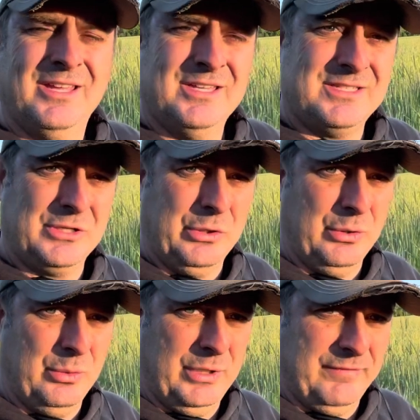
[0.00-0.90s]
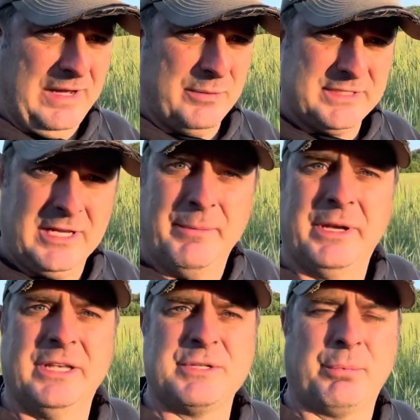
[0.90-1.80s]
So if I was to come
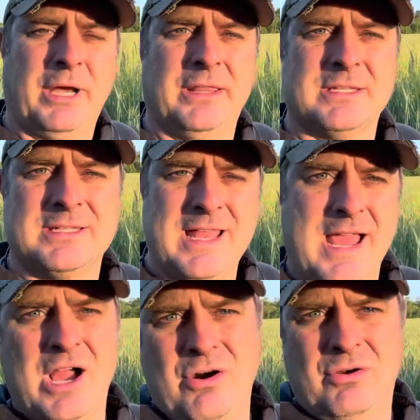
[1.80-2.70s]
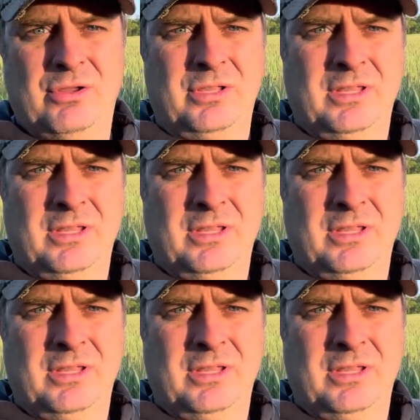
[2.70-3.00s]
in and spray this now,